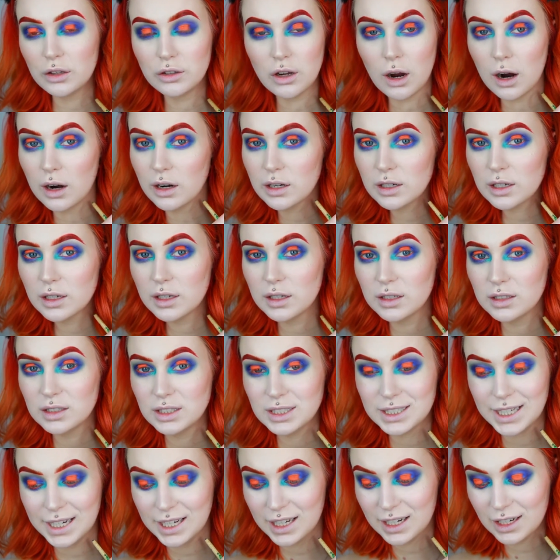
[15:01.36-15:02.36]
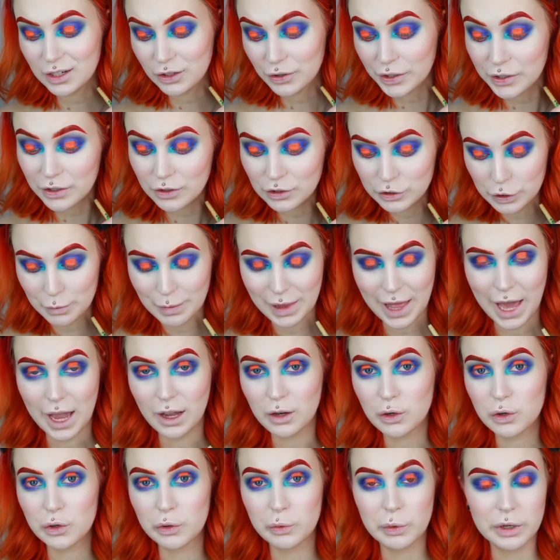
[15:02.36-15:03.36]
a dark shade. You can use a
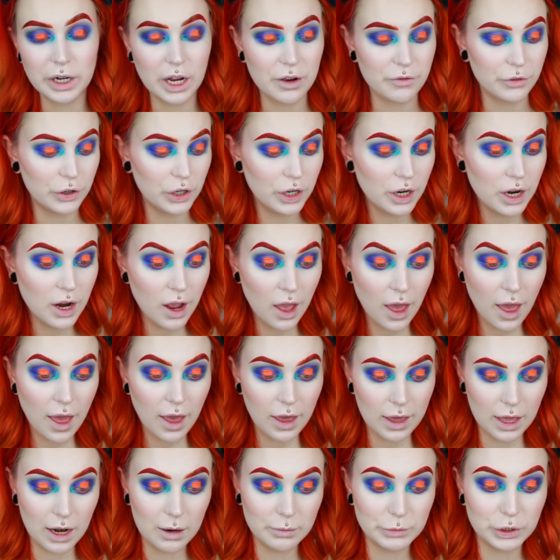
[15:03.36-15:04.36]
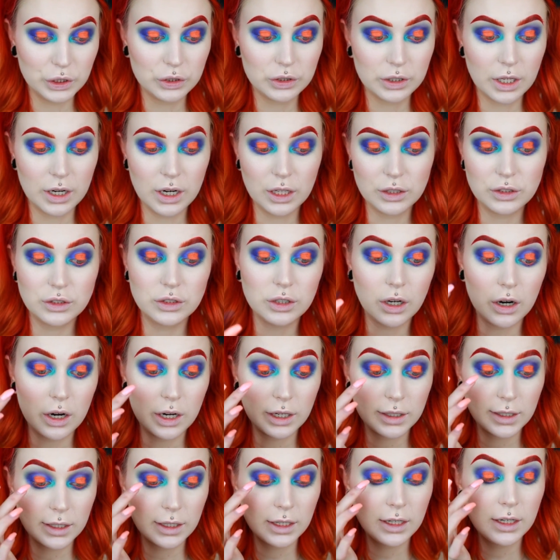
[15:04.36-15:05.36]
black or whatever, and I'm just gonna
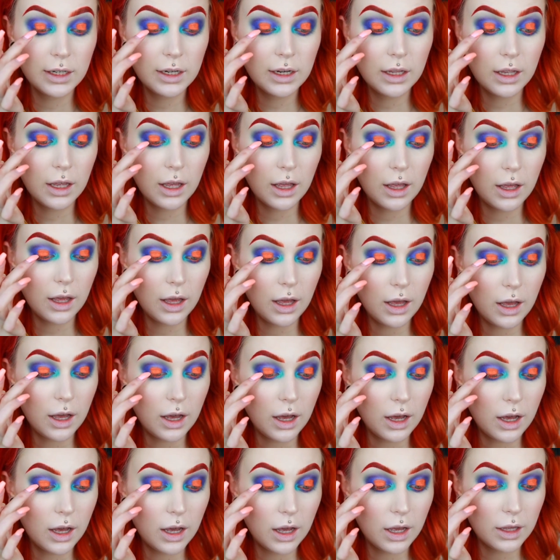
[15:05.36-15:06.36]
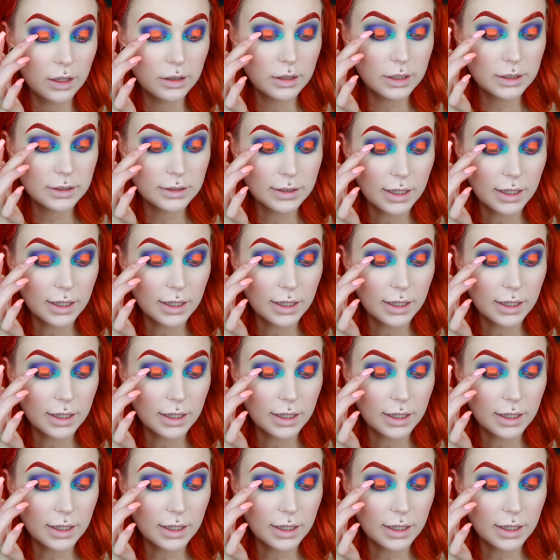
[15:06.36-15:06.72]
darken the